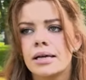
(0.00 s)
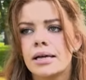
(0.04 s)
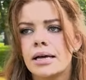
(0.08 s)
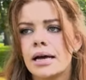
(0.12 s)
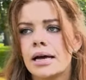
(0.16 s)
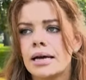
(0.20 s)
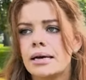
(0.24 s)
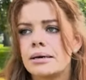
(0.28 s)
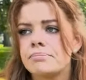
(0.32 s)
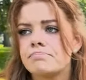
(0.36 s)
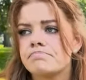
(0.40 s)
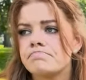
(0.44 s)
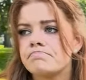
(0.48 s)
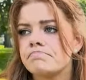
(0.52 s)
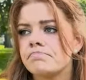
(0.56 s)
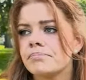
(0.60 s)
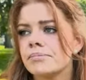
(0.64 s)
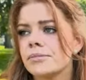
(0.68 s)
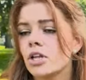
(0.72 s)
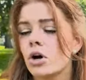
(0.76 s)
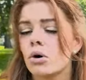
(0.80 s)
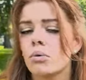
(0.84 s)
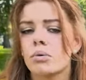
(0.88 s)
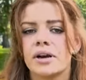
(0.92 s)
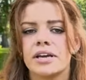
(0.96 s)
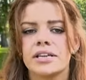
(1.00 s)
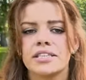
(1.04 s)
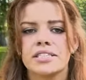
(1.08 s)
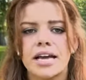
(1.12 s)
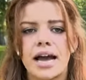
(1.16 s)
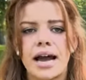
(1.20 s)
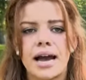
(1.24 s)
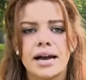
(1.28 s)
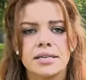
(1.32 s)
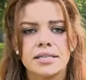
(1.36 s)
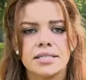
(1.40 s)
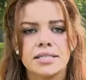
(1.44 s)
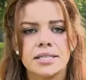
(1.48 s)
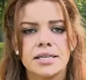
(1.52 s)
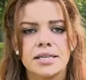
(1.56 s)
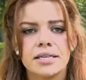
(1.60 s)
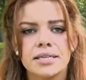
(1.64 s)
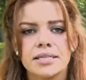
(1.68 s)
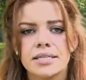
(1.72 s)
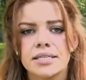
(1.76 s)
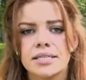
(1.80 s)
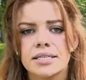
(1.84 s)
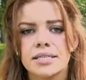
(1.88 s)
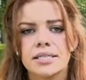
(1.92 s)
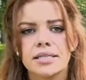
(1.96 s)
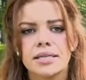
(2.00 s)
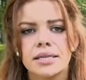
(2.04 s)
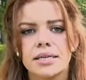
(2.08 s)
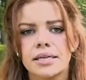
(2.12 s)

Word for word: um, lowering taxes,